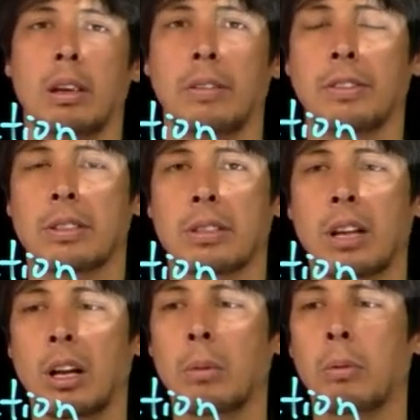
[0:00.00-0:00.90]
If it's a
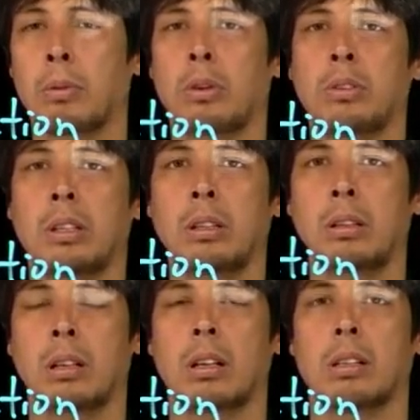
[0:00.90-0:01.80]
soluble protein,
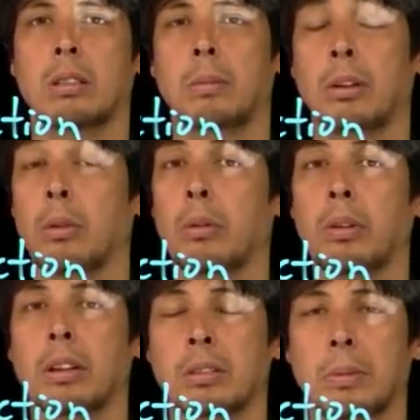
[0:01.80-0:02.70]
uh, something that we
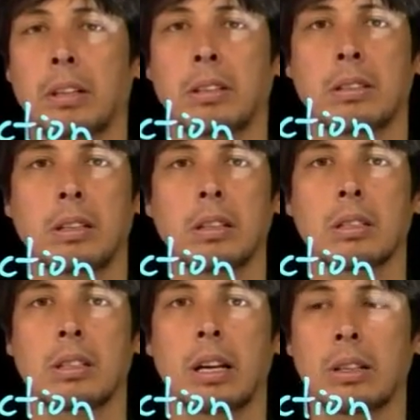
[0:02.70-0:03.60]
would expect to see in the
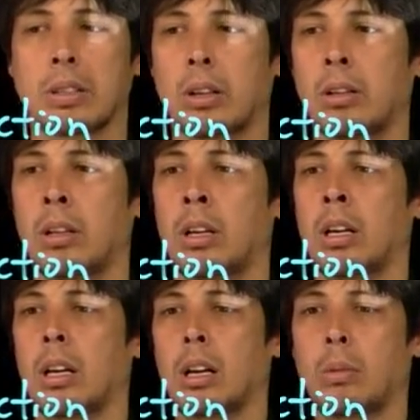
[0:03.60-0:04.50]
cytosol,
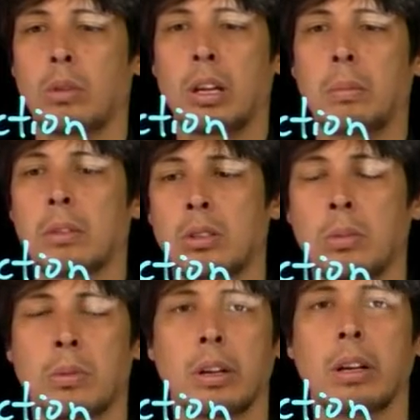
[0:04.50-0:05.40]
uh, we'll keep the
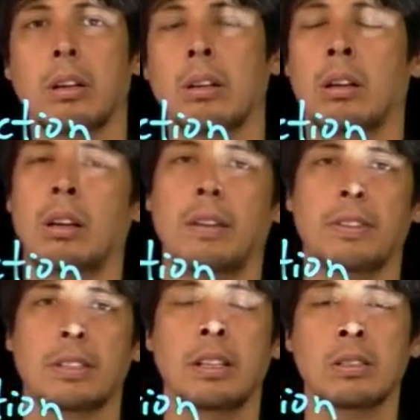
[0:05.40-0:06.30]
supernatant. If
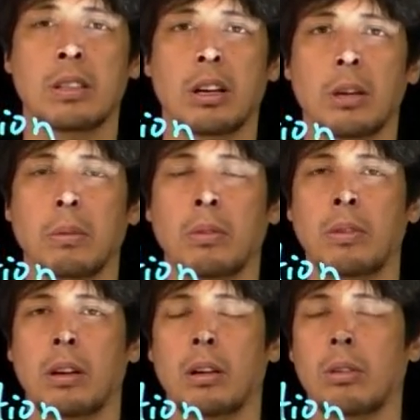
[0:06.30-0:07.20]
it's insoluble
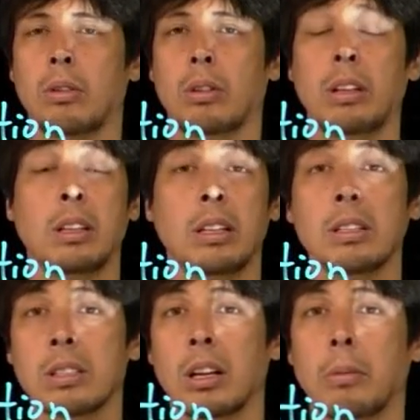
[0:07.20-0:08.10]
uh, or in the
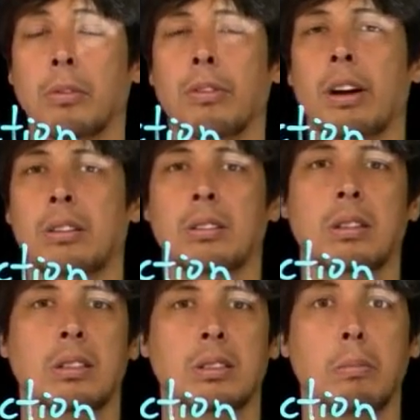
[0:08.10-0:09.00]
insoluble fraction,
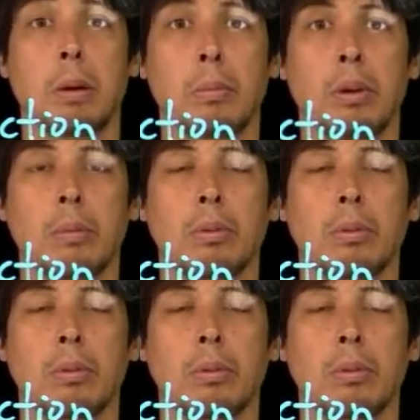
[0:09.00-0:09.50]
such as a membrane